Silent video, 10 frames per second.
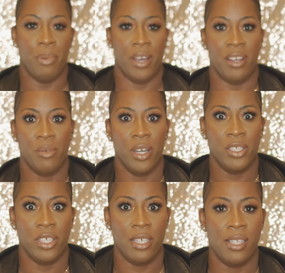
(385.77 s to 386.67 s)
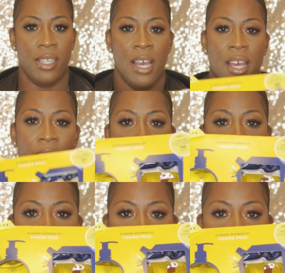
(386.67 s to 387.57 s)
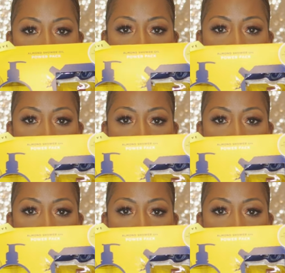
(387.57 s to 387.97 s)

body washes, and this is the